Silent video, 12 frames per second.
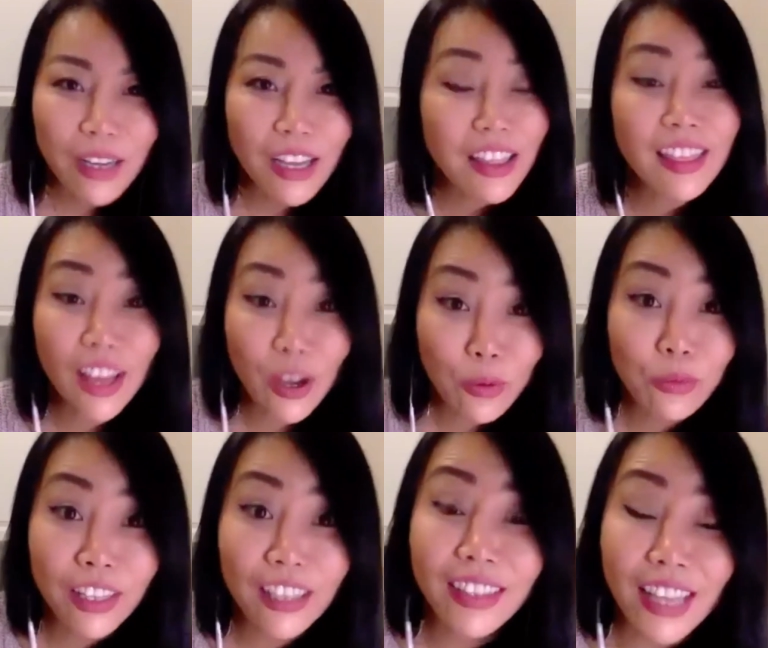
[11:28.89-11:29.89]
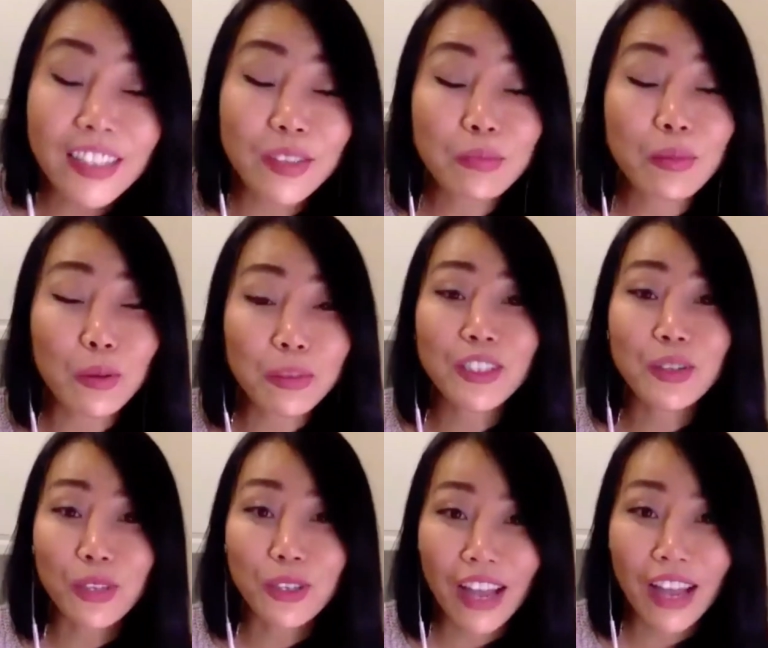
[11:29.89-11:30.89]
But that's the
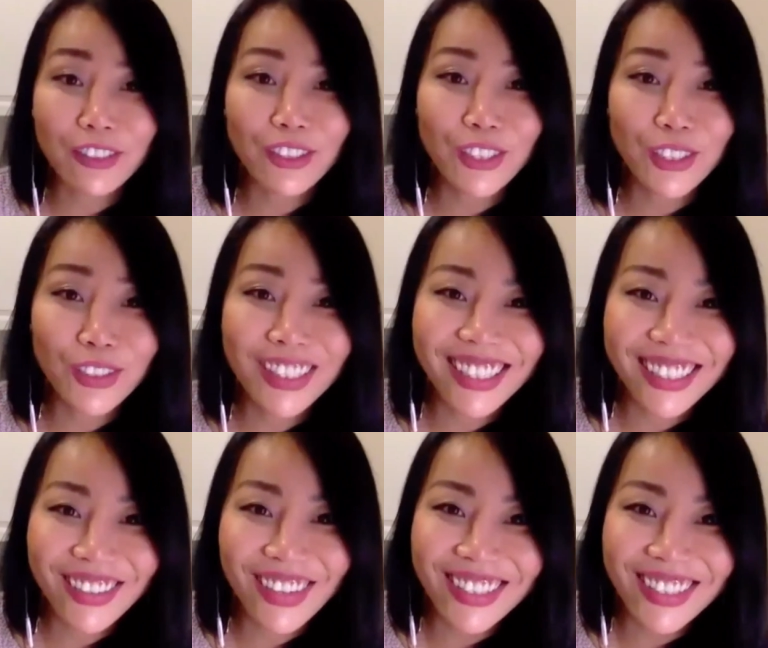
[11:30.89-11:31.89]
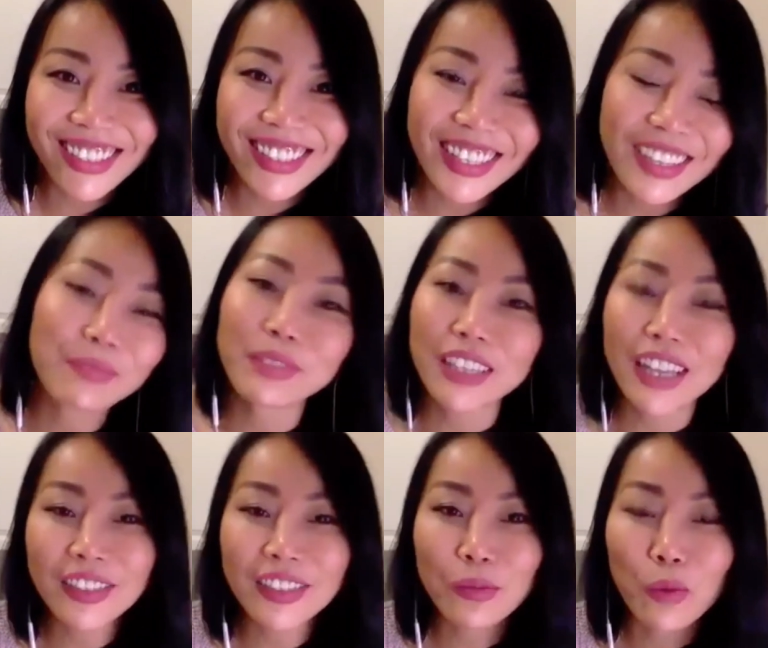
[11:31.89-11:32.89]
moment when you have to use the easy questions
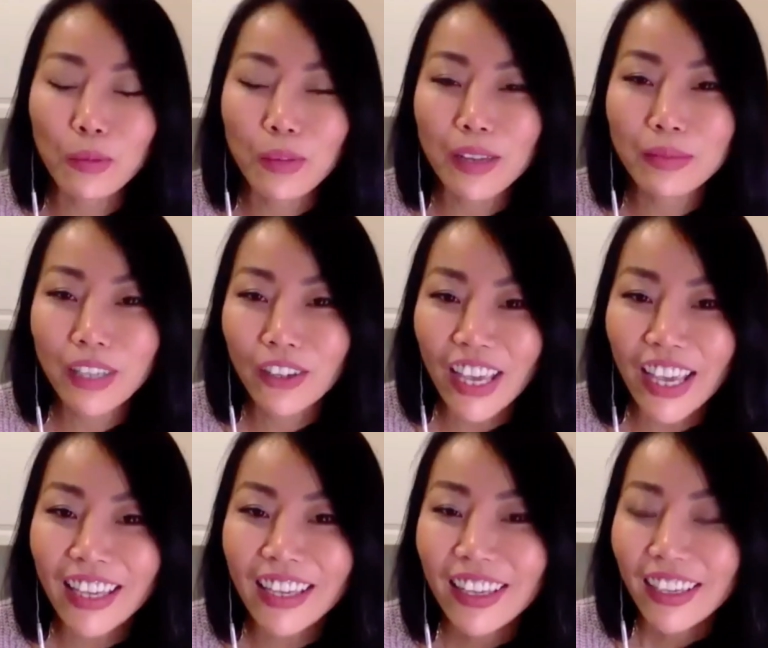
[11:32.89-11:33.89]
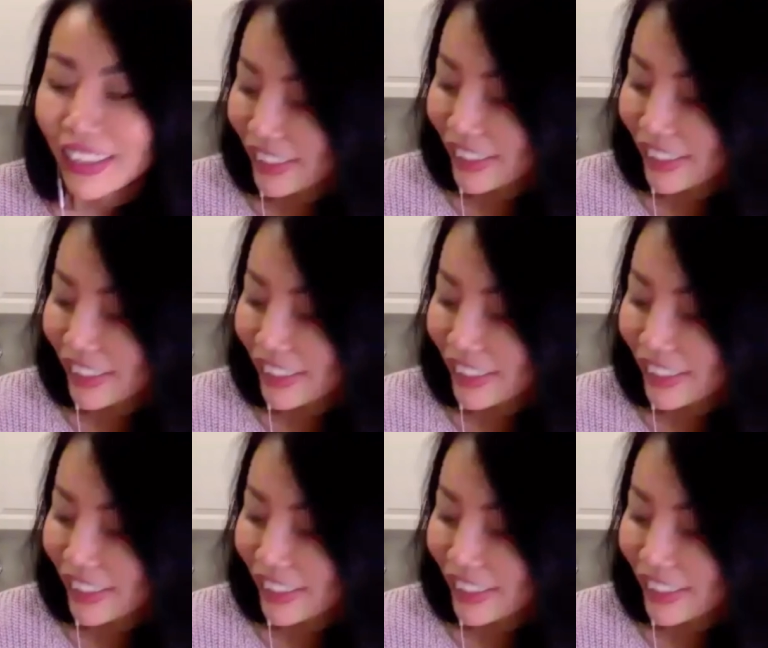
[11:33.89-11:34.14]
as a warm-up. Okay,